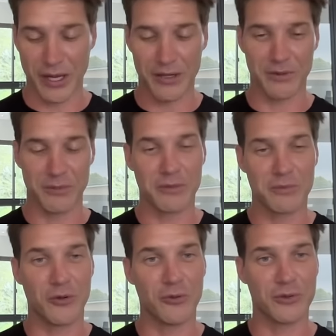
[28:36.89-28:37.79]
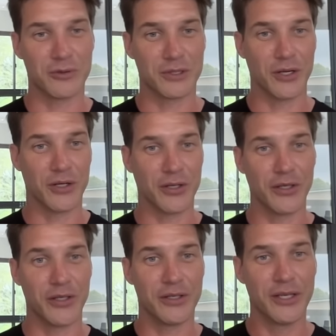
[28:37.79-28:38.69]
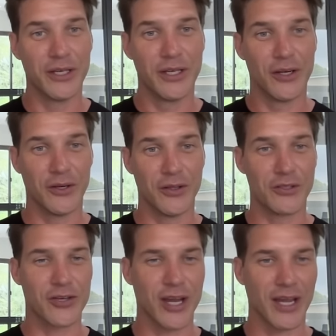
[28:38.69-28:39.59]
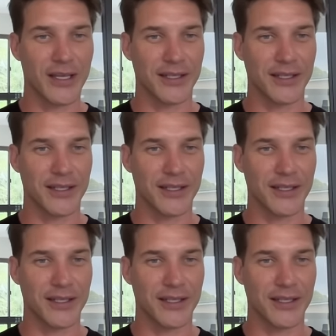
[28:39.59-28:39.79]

but more what was going on on the track and